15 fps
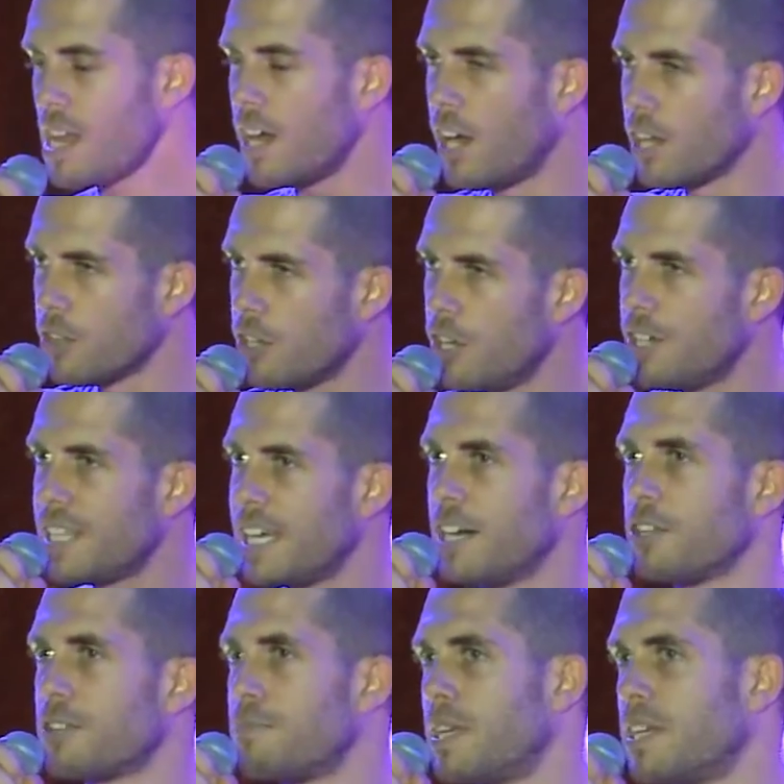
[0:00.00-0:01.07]
I learn the
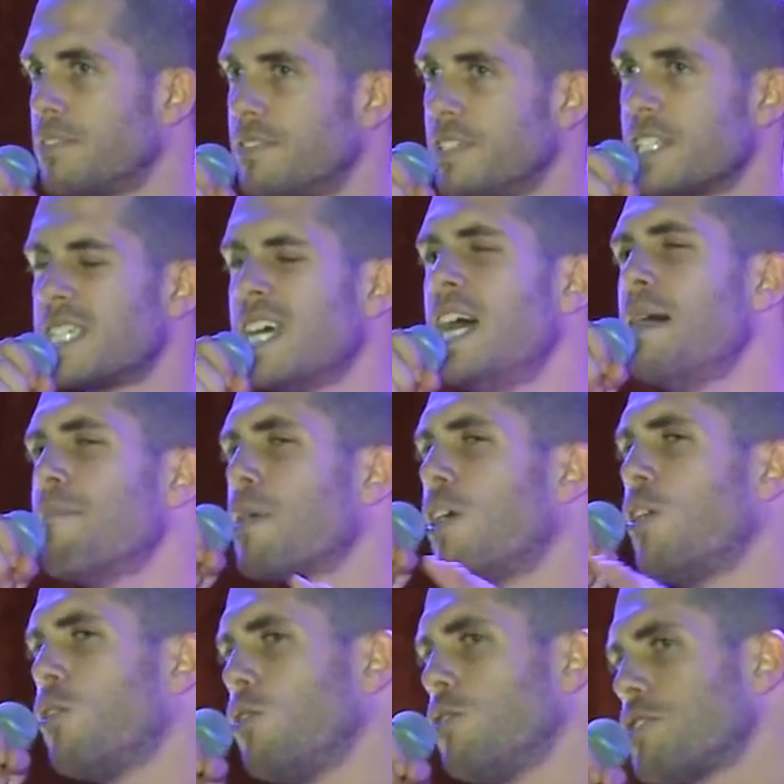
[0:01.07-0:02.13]
health benefits, but I
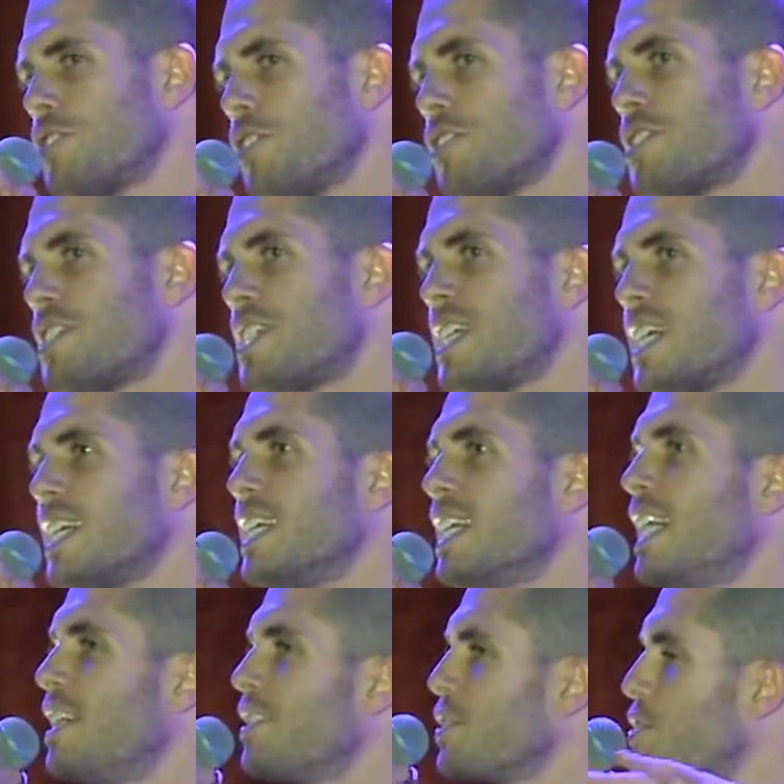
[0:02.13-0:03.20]
also see
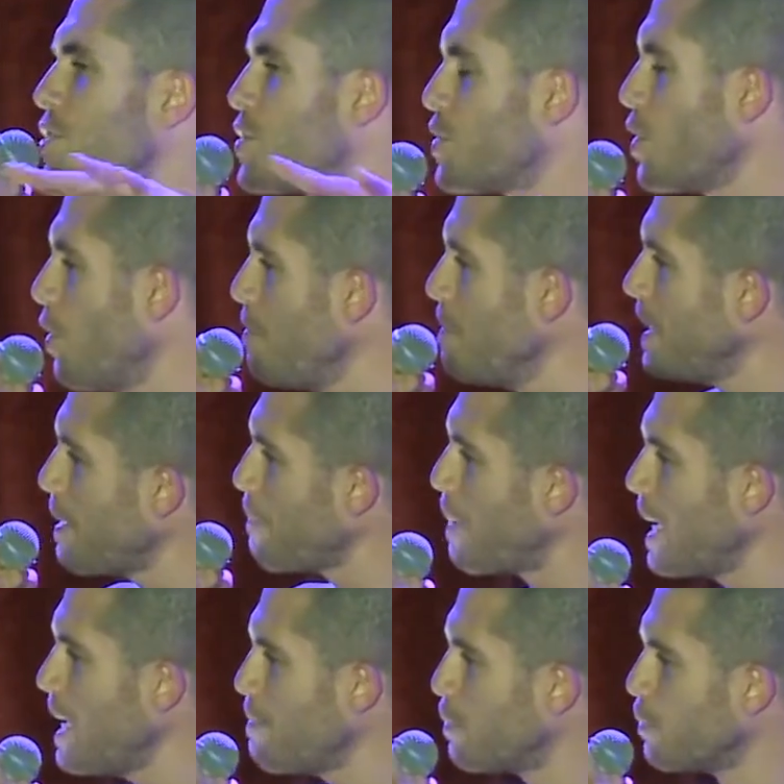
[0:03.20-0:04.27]
that so many
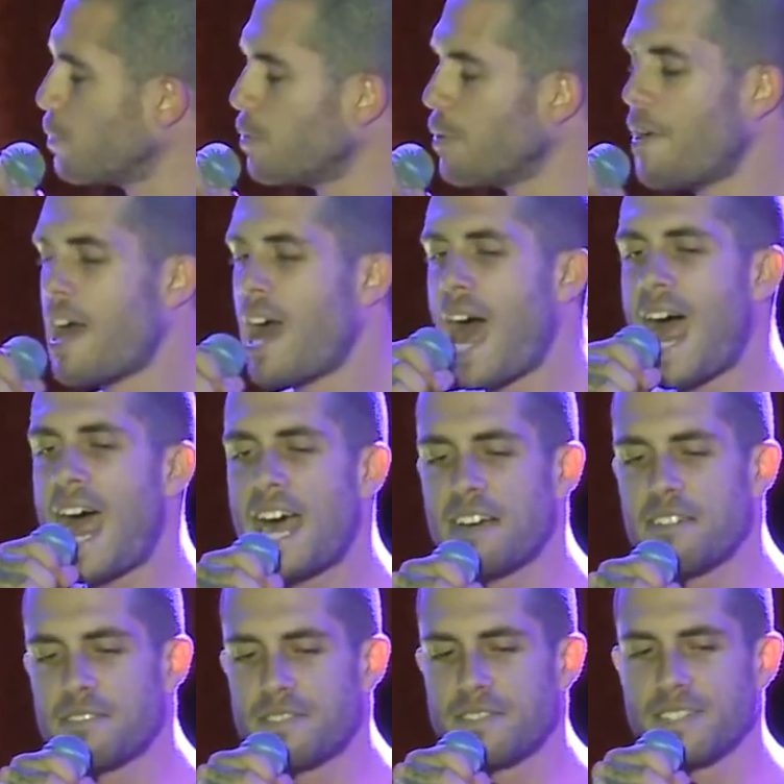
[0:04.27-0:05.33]
people
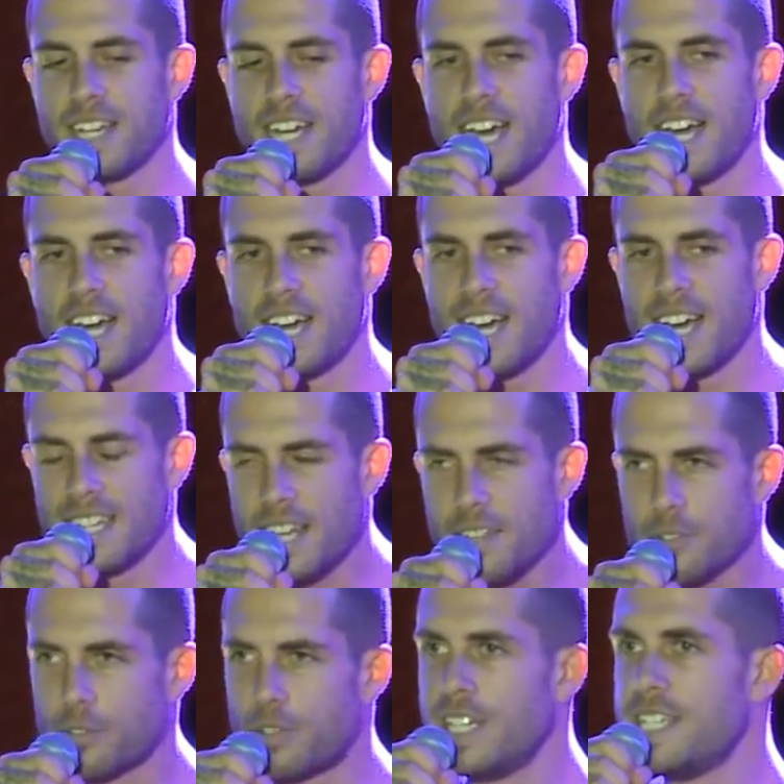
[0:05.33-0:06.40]
have
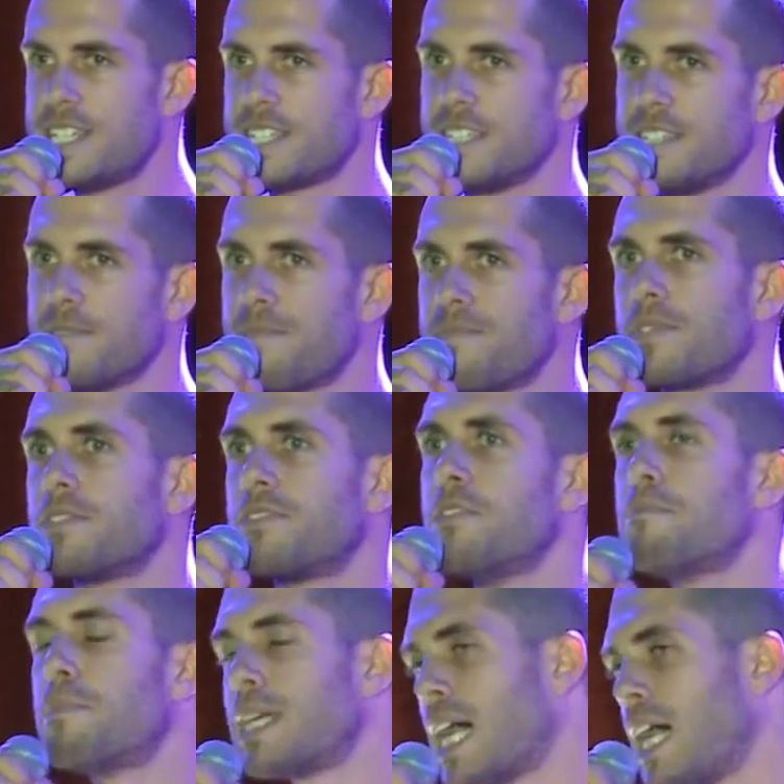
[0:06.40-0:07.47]
another reason for
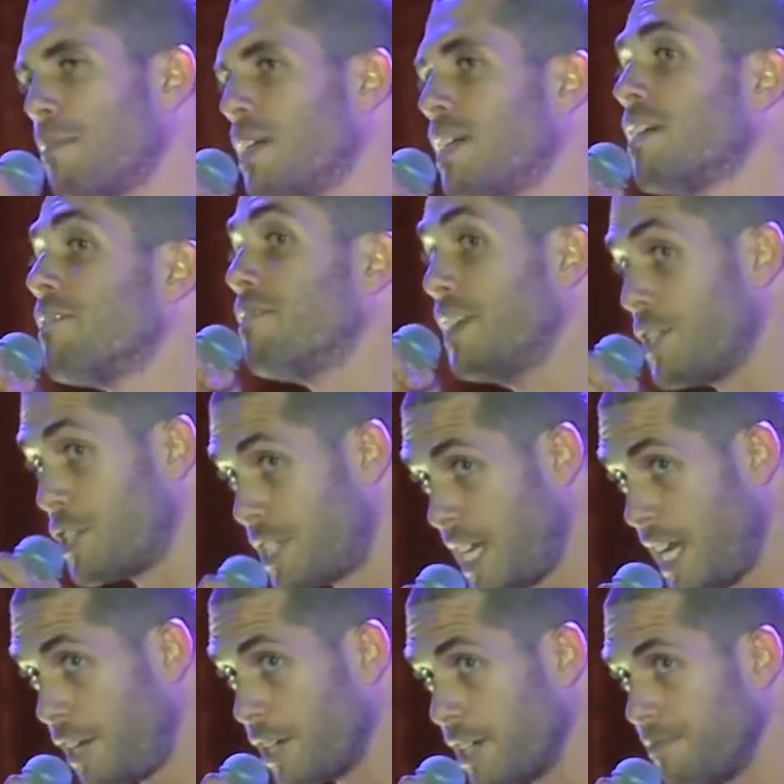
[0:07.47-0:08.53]
becoming
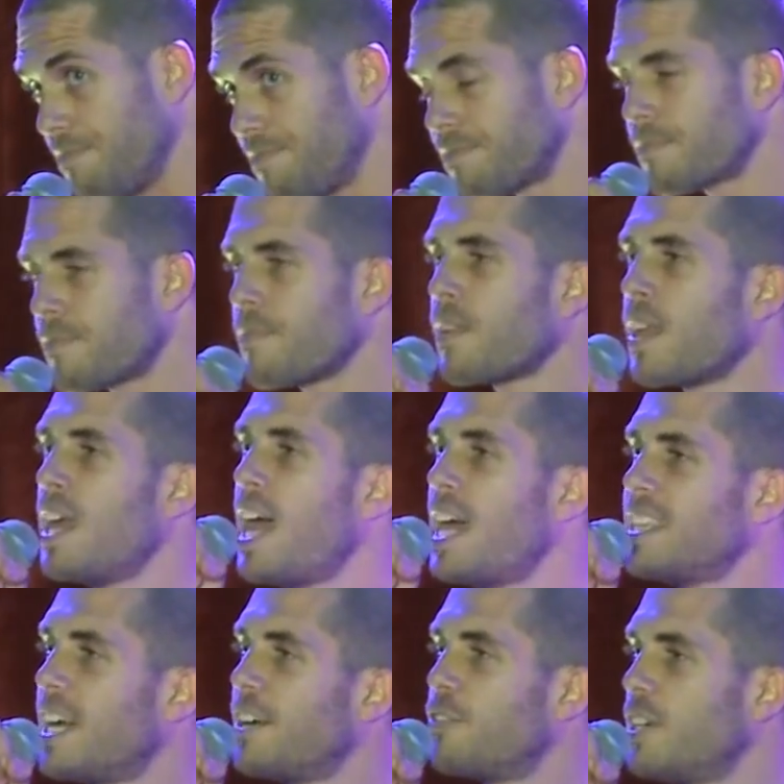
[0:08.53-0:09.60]
vegetarian.
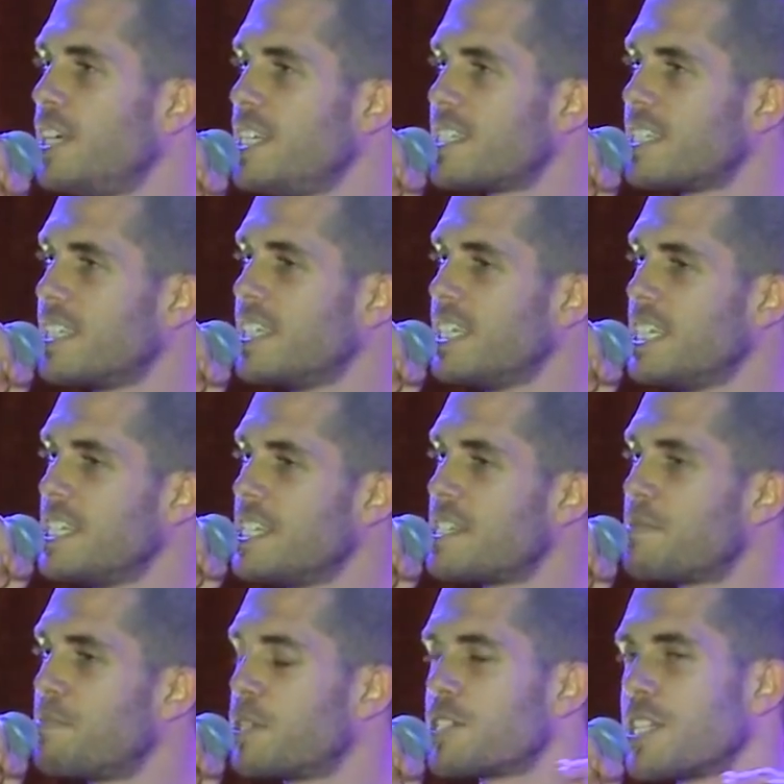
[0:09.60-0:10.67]
And that reason
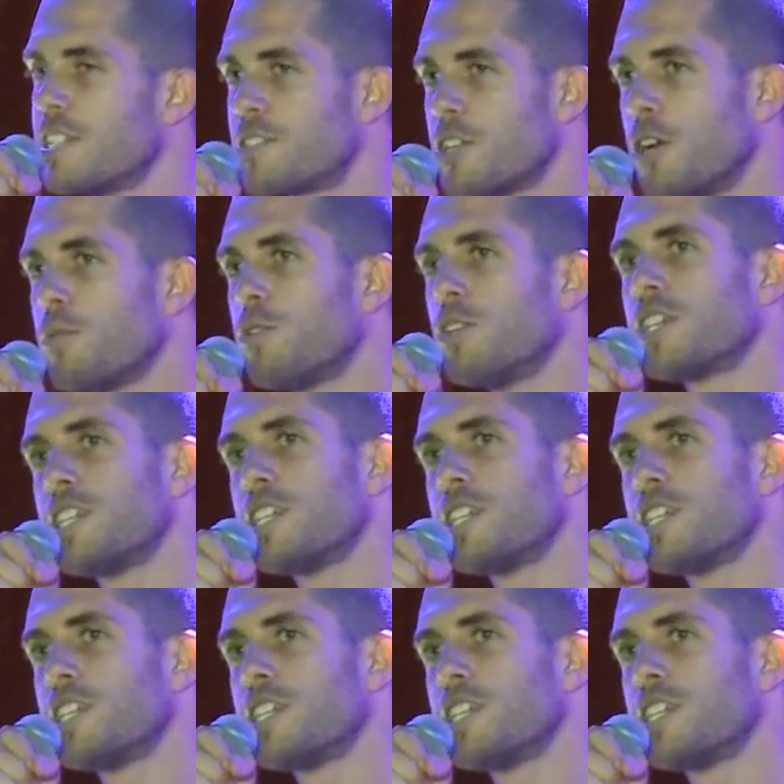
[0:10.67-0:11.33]
is because they don't want to